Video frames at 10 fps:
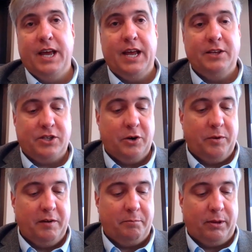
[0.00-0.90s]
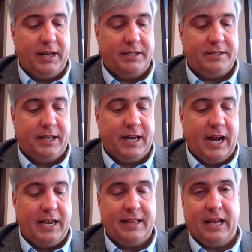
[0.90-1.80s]
And so we have placed
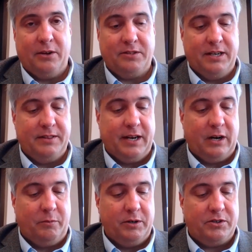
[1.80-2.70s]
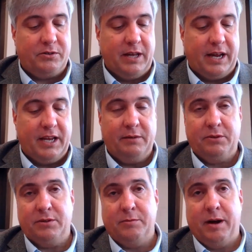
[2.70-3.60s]
$80,000 in there, which that
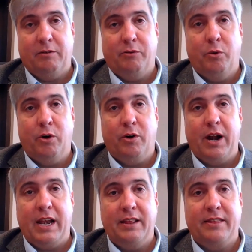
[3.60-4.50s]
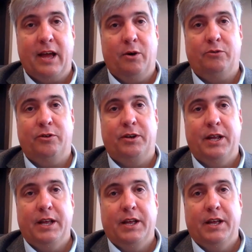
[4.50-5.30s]
gives us about $480,000